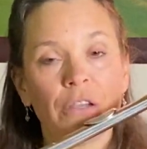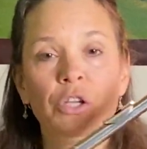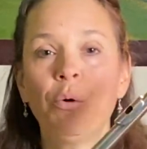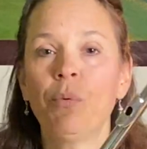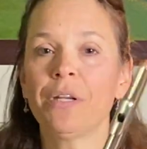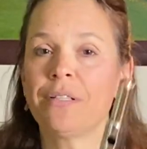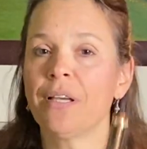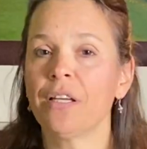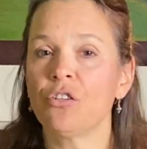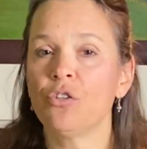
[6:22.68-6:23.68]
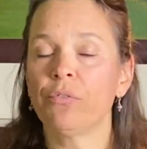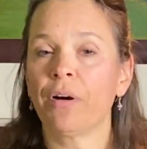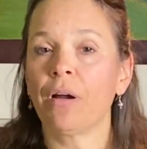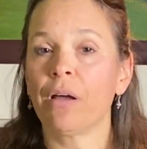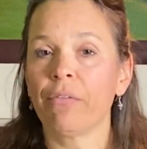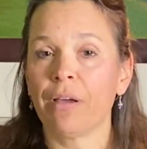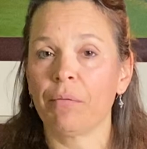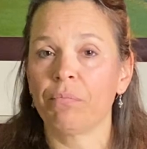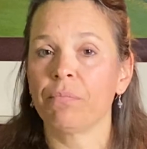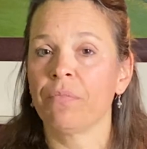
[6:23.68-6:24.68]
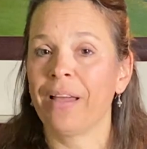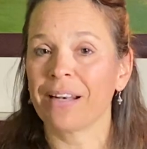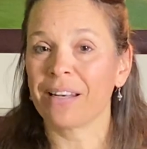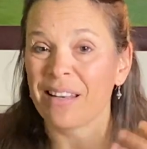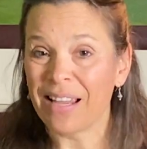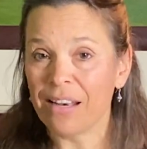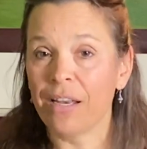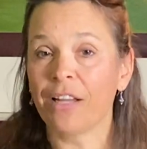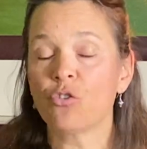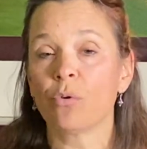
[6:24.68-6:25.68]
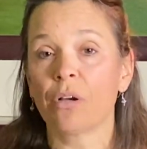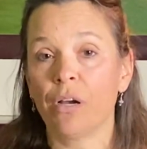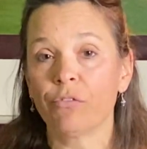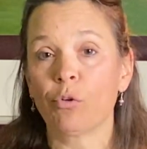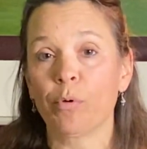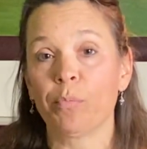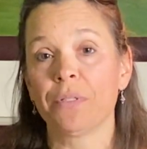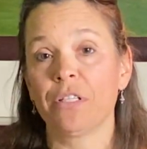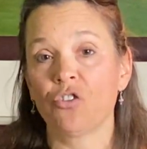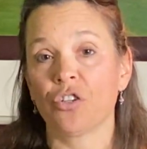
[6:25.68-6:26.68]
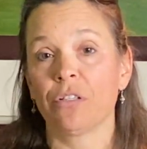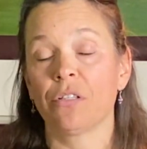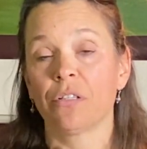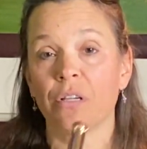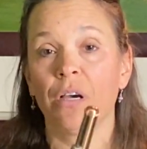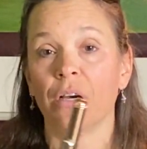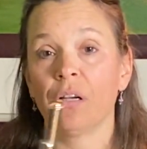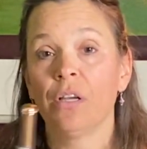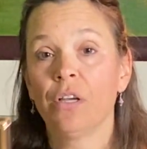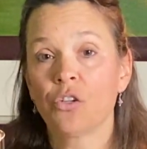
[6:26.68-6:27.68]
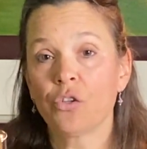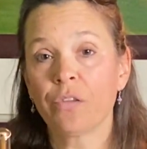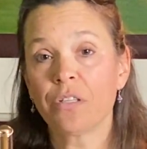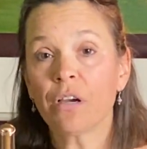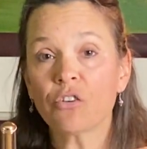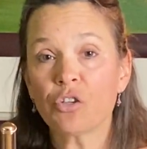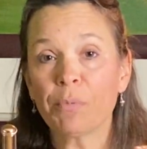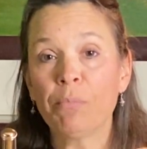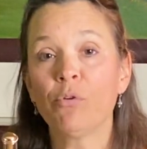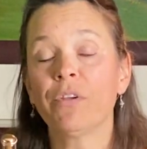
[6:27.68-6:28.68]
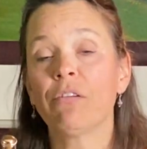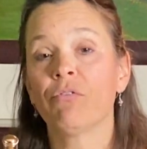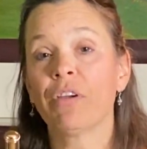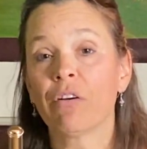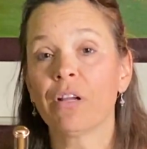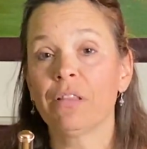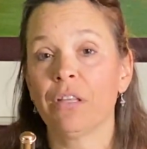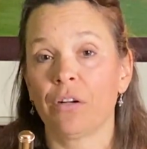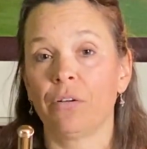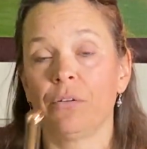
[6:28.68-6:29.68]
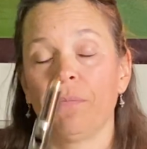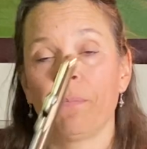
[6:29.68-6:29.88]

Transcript: You don't want to take it too far out of that natural, comfortable position to ta. So the tongue should be moving very little.